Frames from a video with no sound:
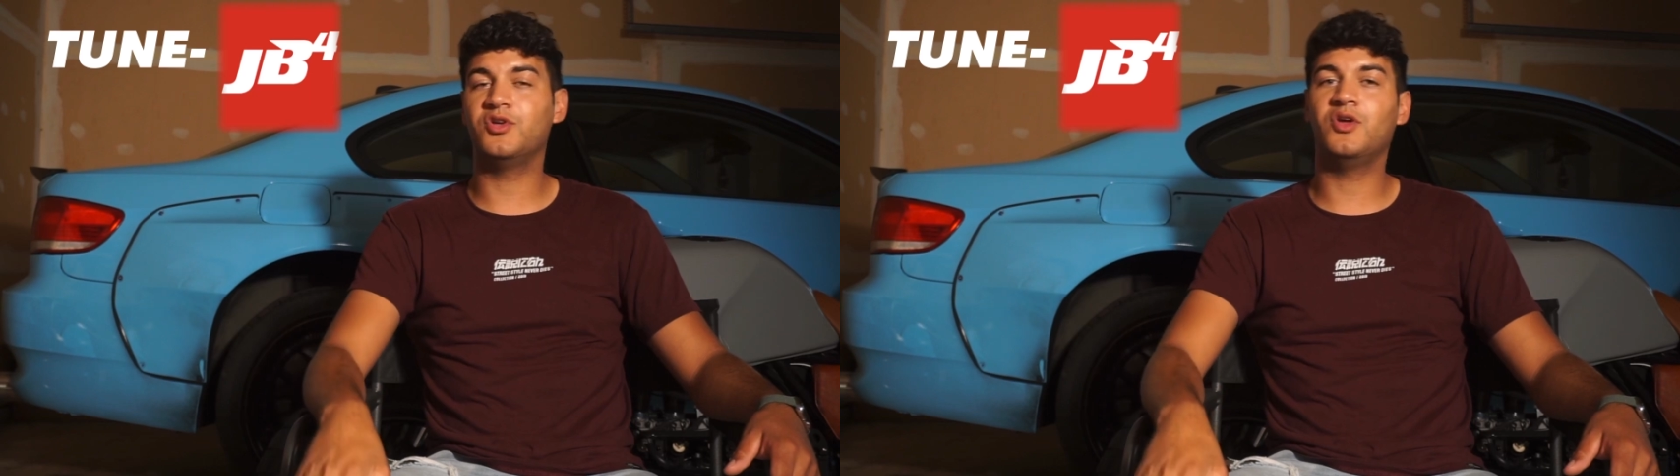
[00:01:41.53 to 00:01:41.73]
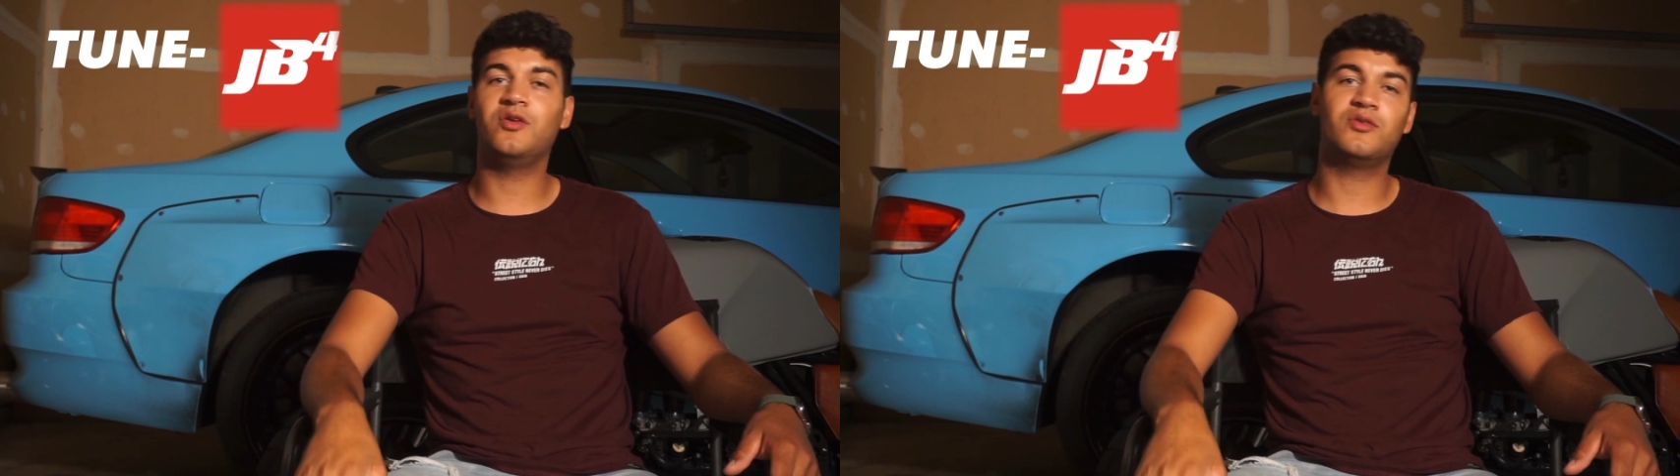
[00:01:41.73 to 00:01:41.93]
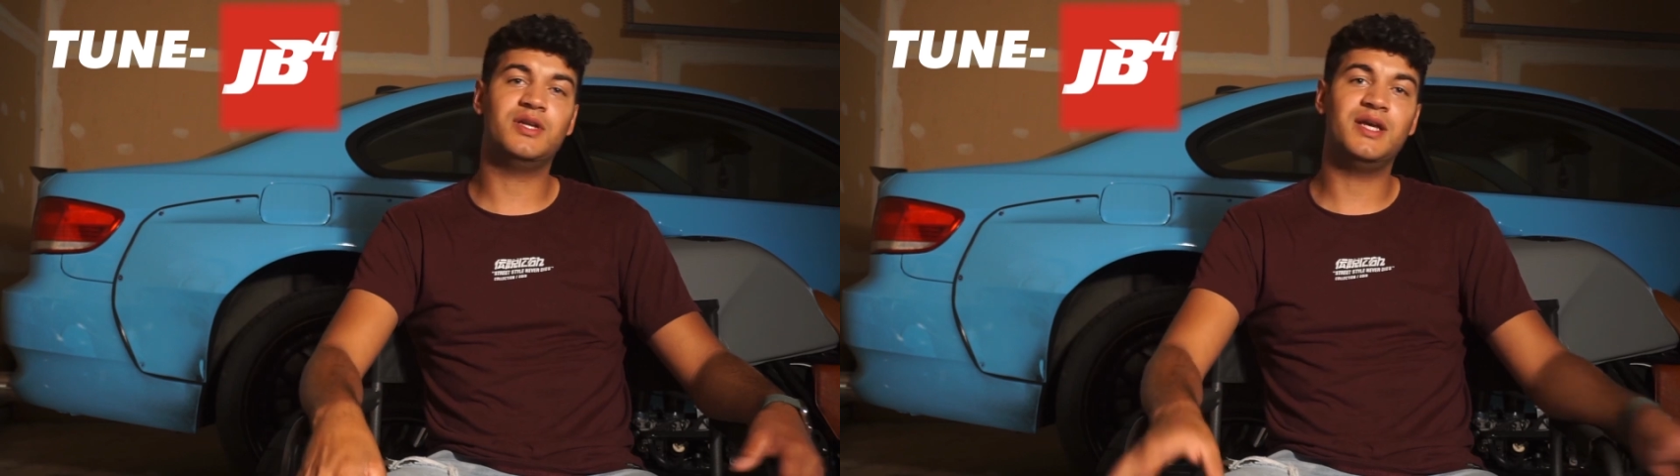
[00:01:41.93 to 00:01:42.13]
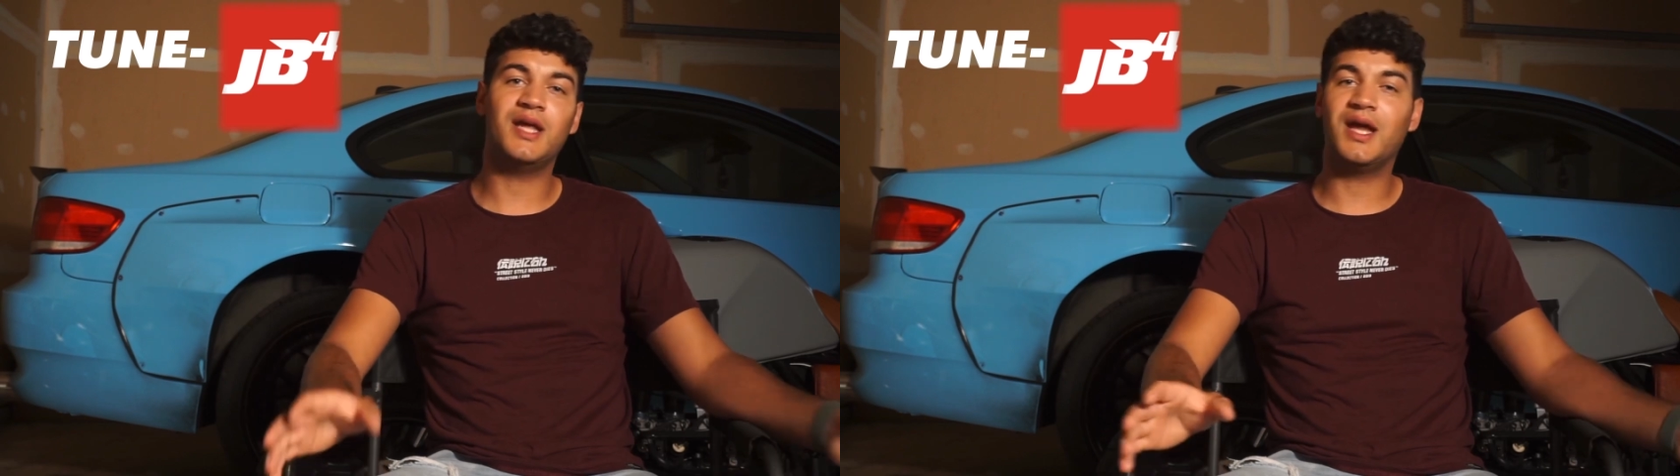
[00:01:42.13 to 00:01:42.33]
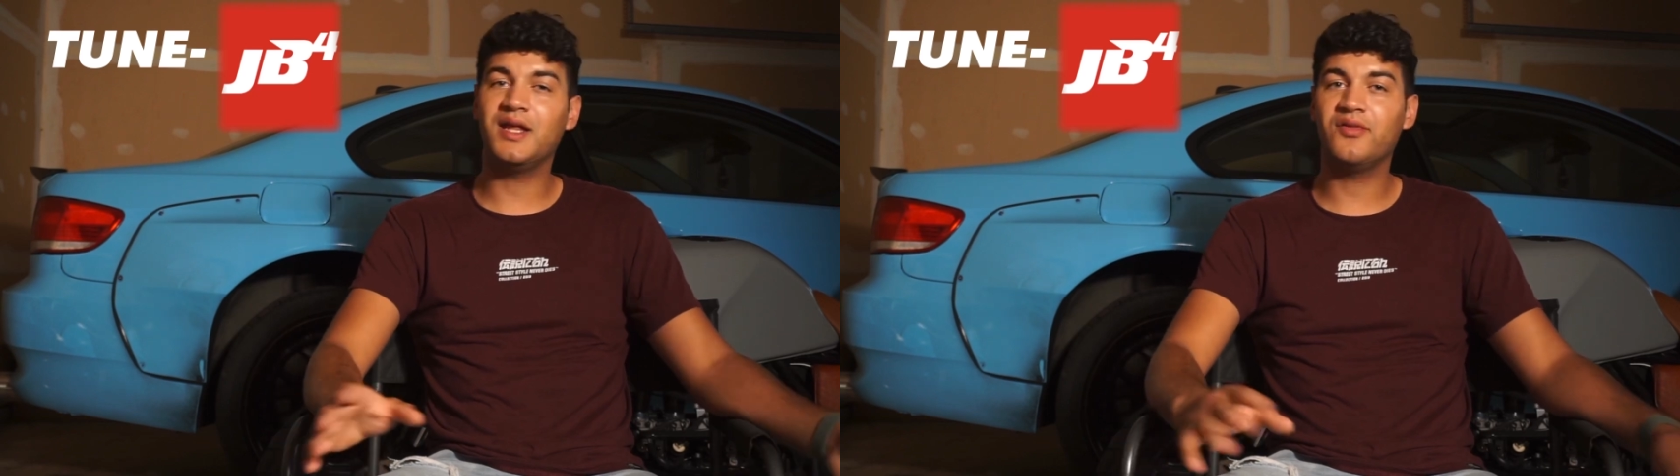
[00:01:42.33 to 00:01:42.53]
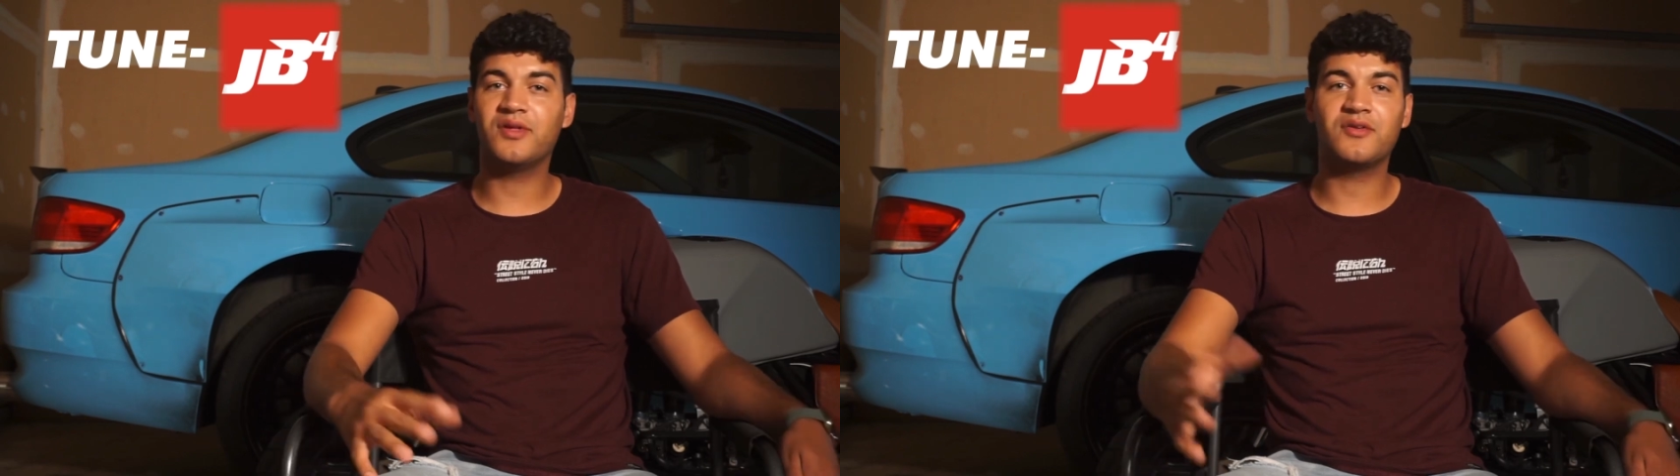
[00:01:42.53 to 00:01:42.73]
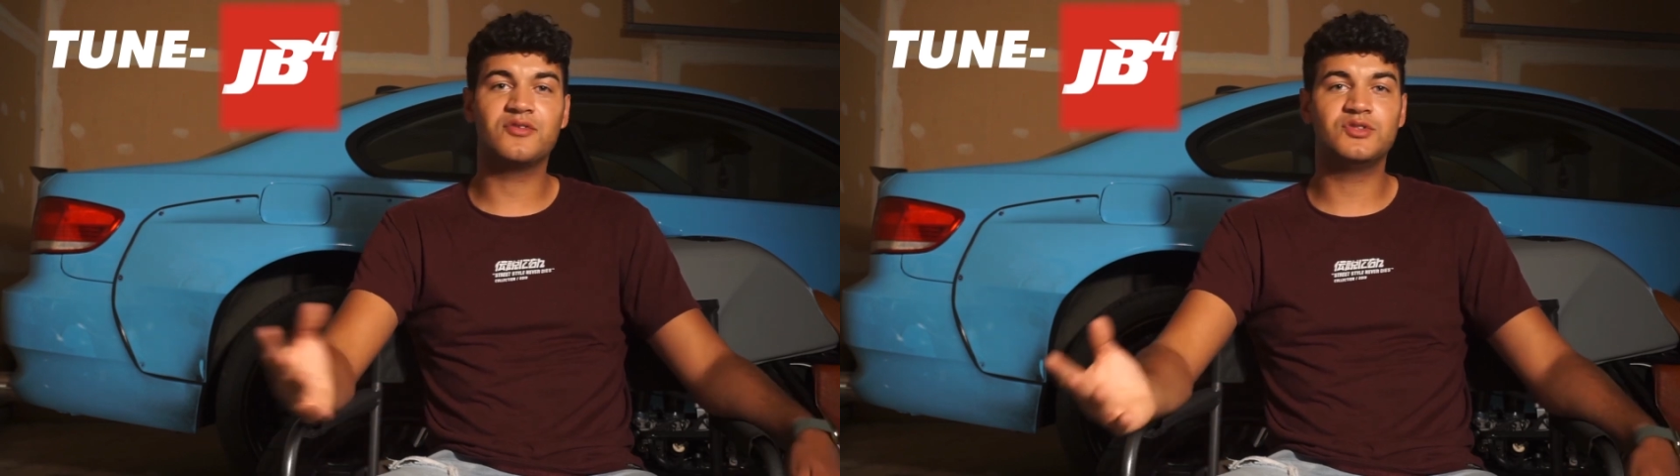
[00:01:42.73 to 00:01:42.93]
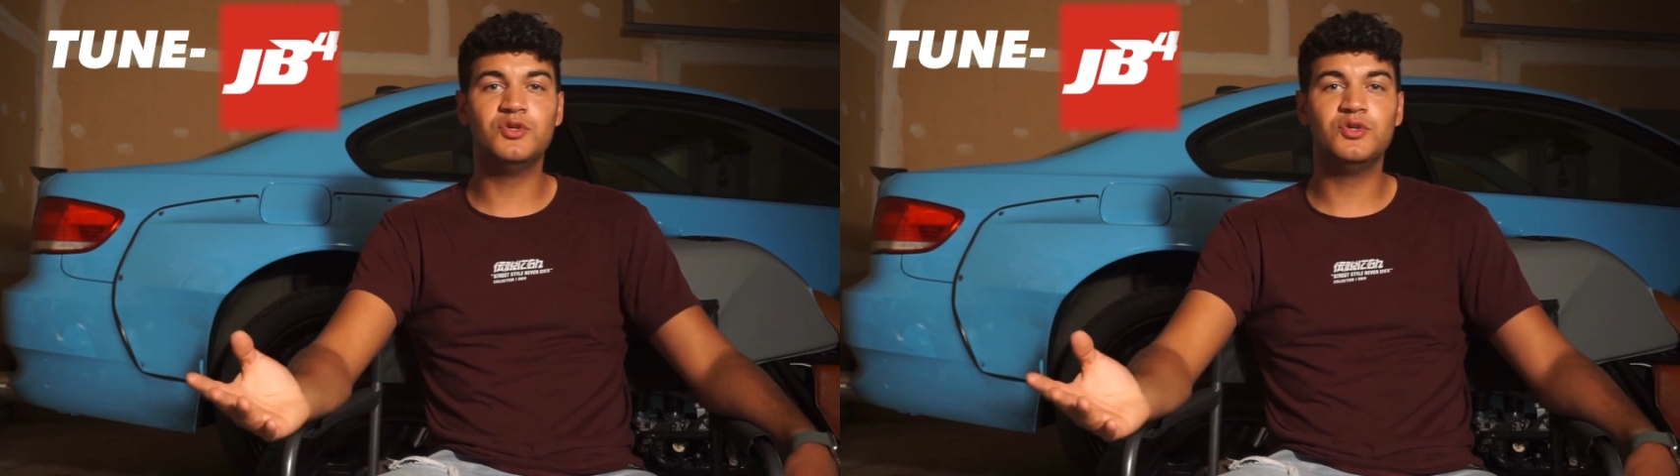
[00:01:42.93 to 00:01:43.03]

You don't need anything